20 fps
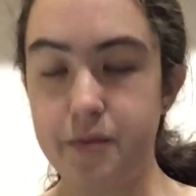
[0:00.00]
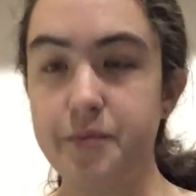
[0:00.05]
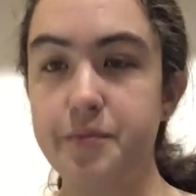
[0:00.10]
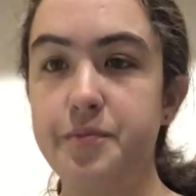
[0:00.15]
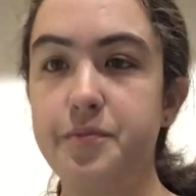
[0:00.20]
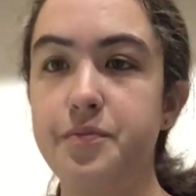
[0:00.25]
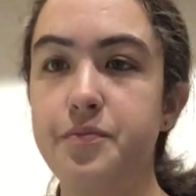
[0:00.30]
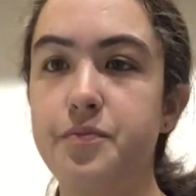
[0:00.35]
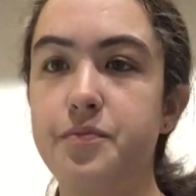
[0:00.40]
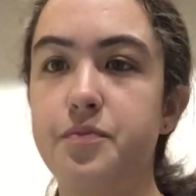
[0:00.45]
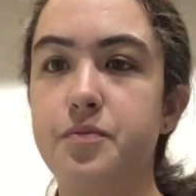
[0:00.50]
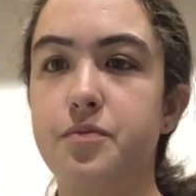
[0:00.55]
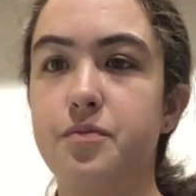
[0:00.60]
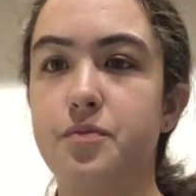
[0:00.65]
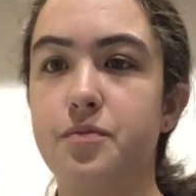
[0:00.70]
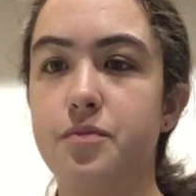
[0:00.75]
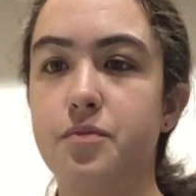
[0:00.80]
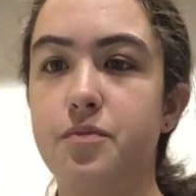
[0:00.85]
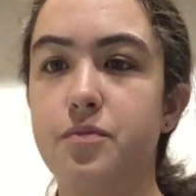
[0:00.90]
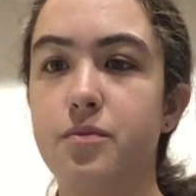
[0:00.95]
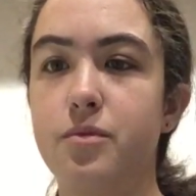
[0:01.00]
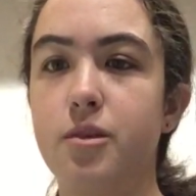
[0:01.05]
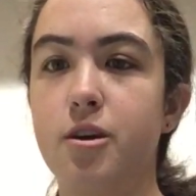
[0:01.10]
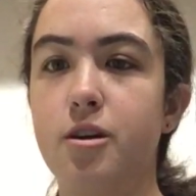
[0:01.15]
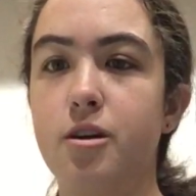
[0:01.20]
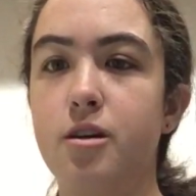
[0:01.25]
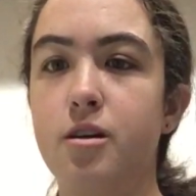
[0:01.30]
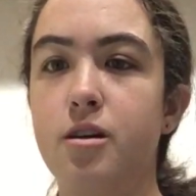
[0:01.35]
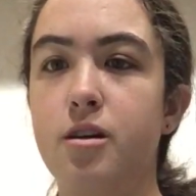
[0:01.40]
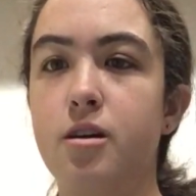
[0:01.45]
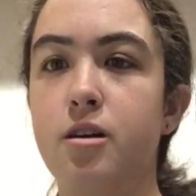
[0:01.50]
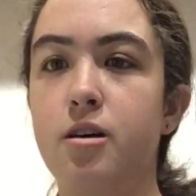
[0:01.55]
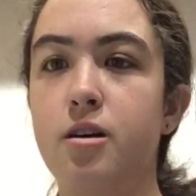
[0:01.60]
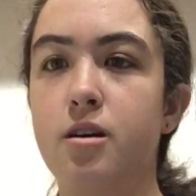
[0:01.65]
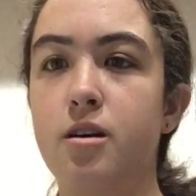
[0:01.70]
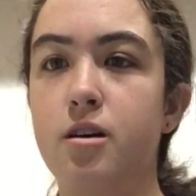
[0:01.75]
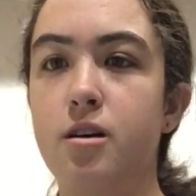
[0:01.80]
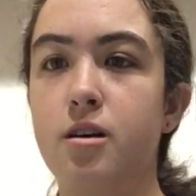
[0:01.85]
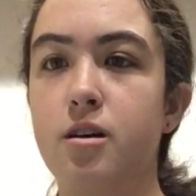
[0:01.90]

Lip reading: [no speech]